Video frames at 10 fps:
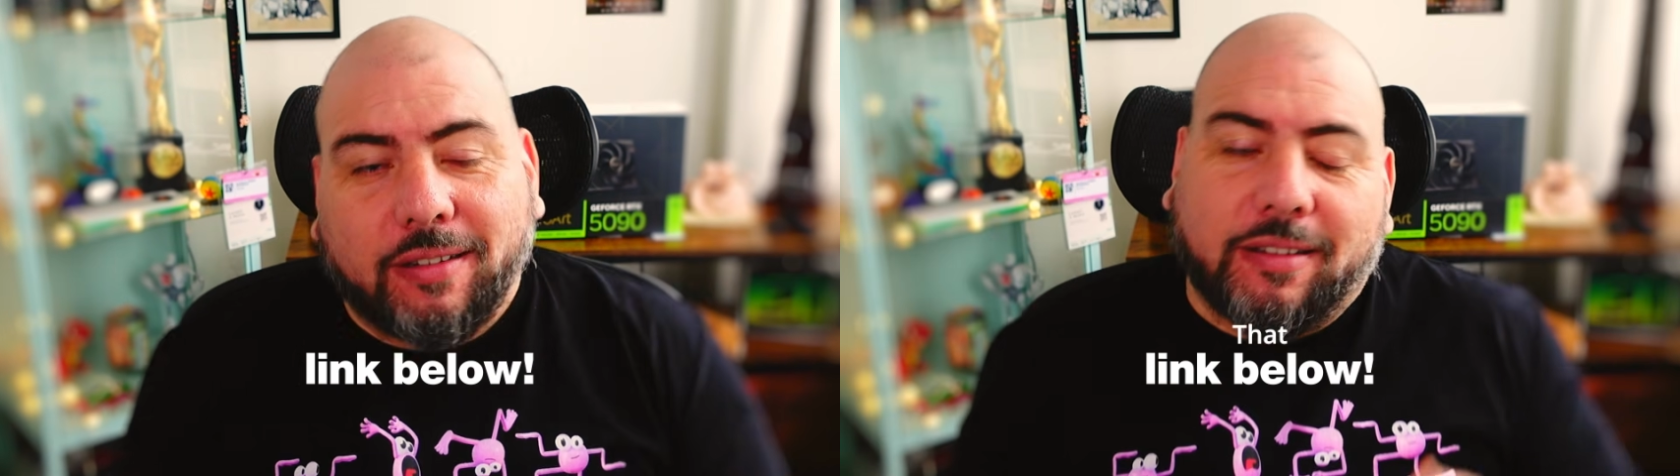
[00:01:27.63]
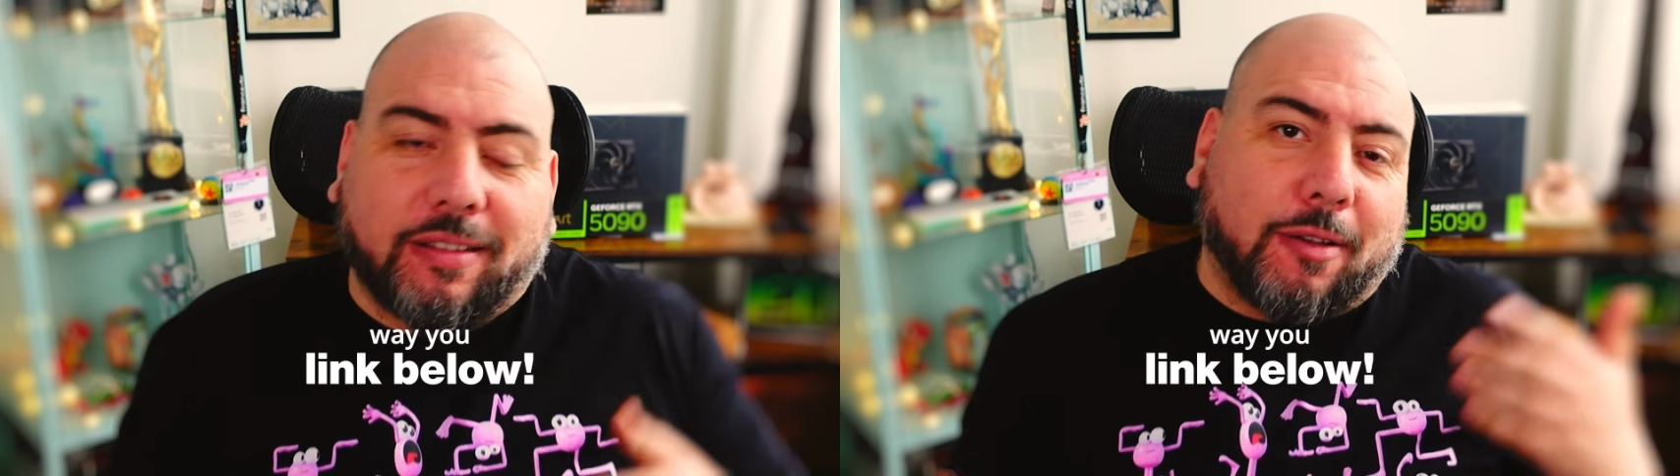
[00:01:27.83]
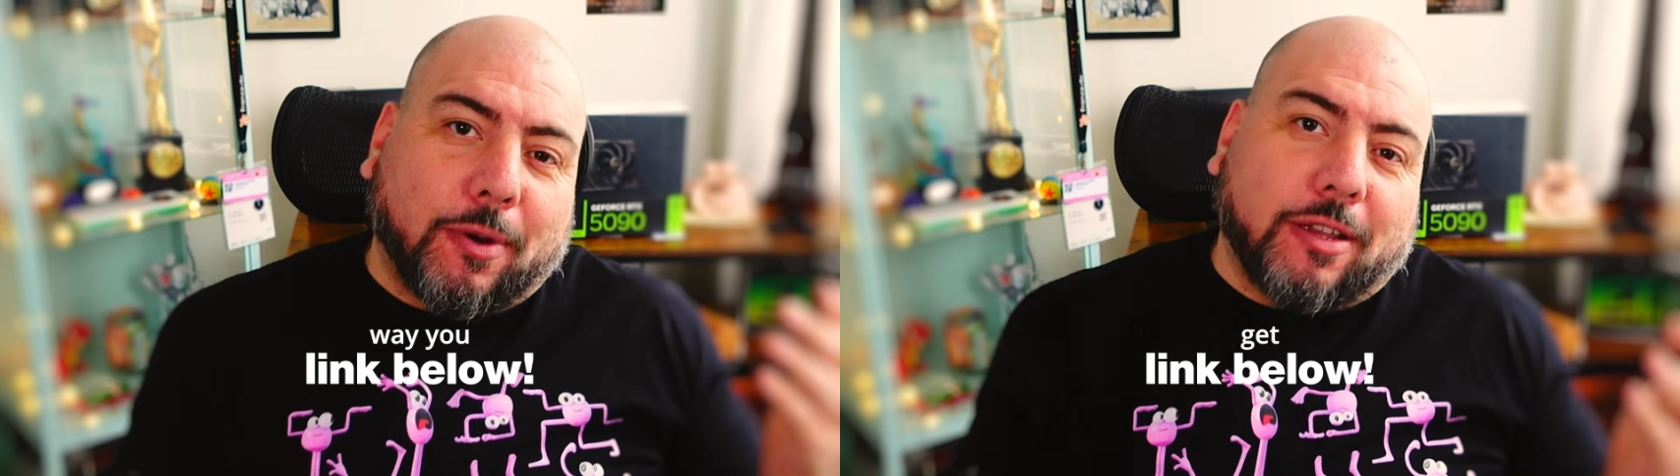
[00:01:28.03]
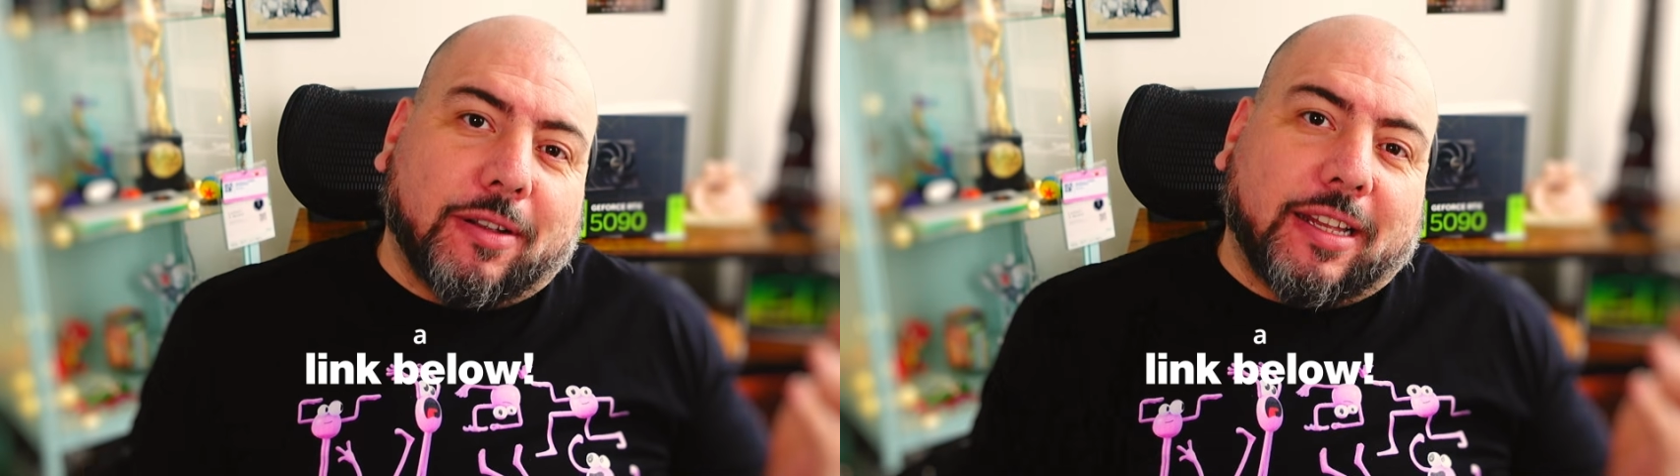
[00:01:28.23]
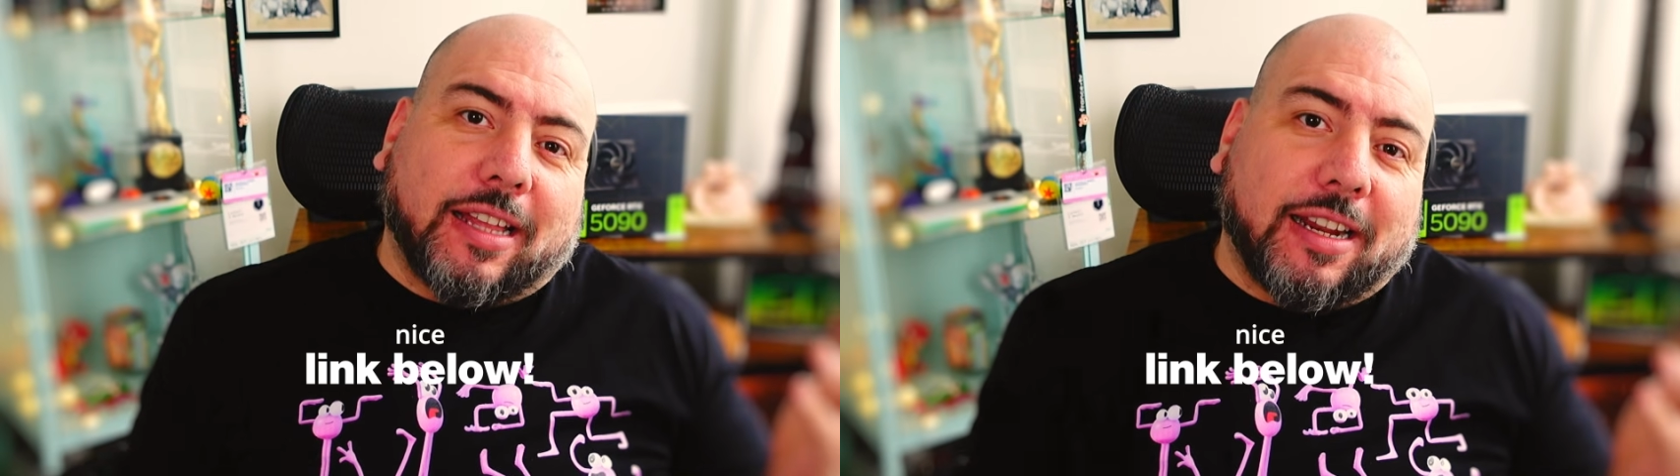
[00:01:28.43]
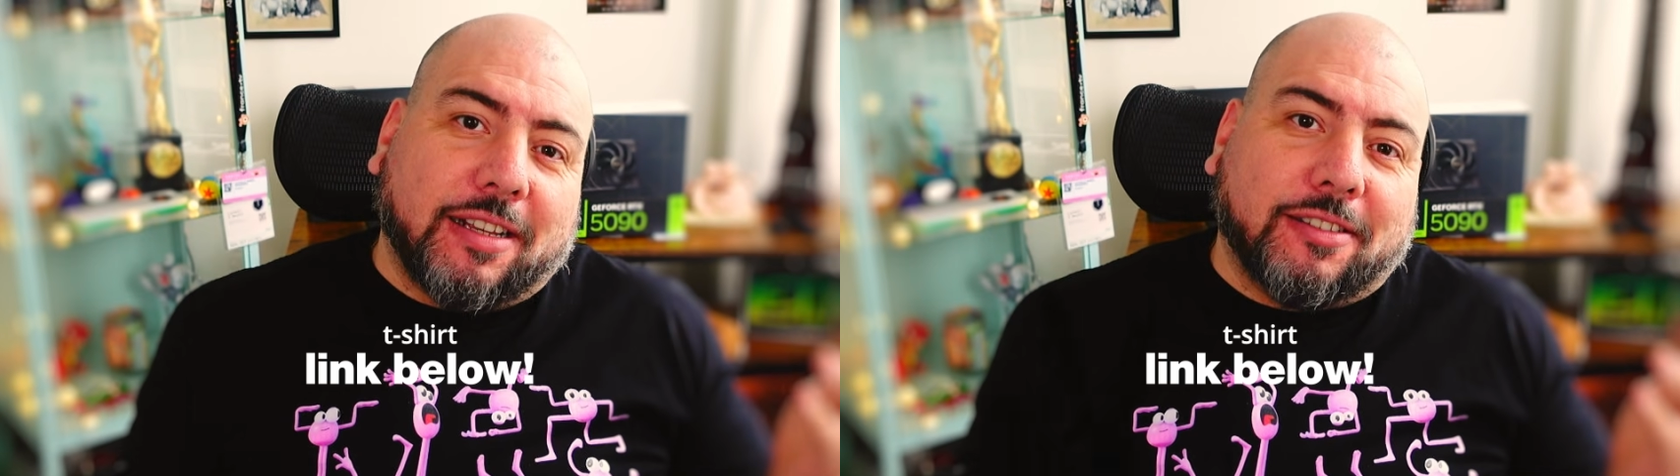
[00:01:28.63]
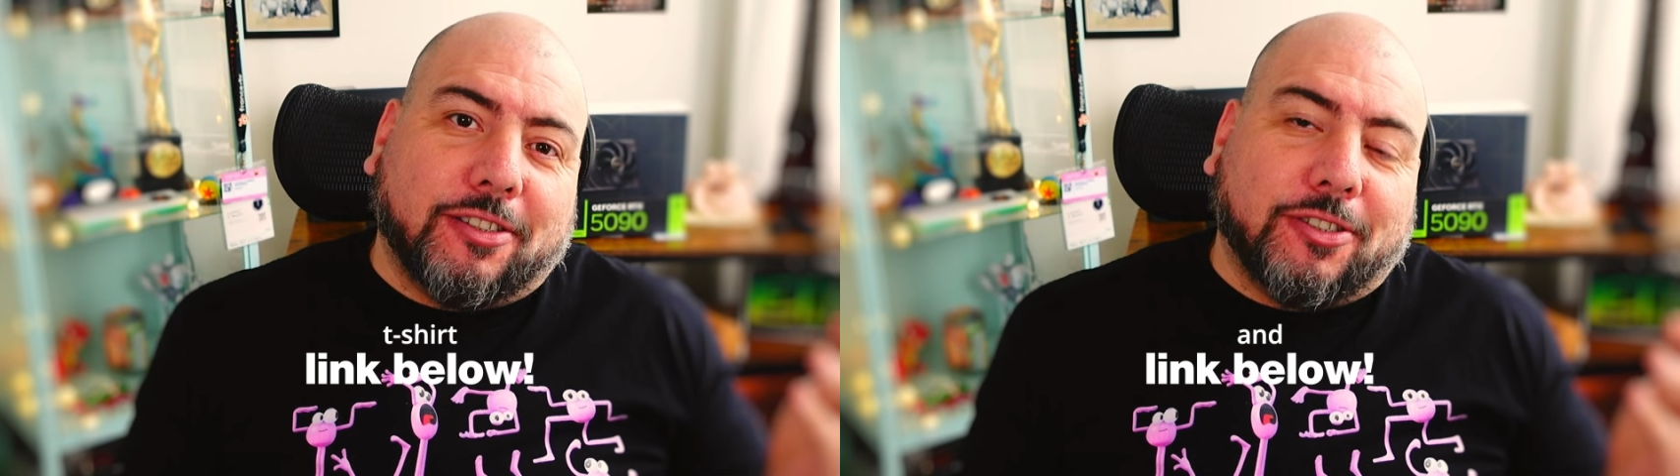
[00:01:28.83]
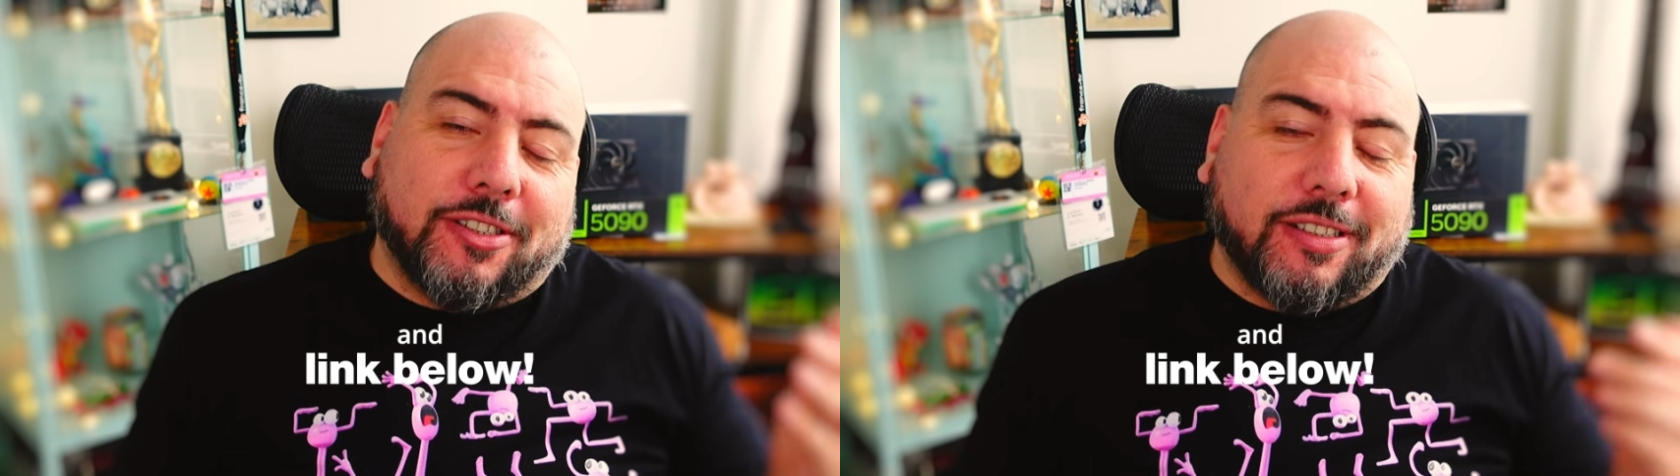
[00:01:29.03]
That way you get a nice t-shirt